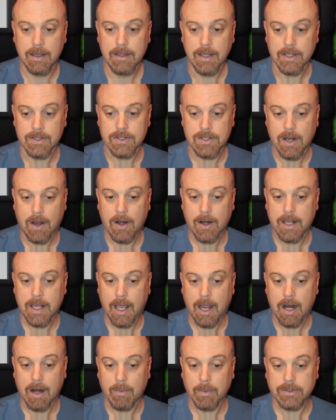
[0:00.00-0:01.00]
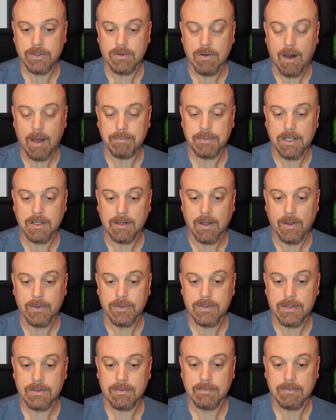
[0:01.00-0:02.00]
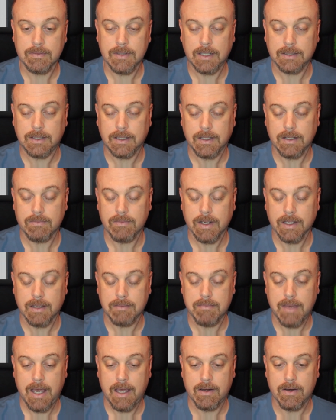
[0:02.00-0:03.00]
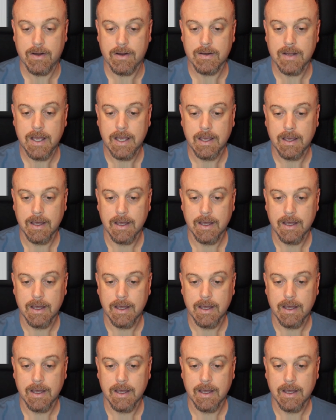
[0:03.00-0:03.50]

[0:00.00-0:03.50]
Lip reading: His dark hair was cropped close, not that it really mattered.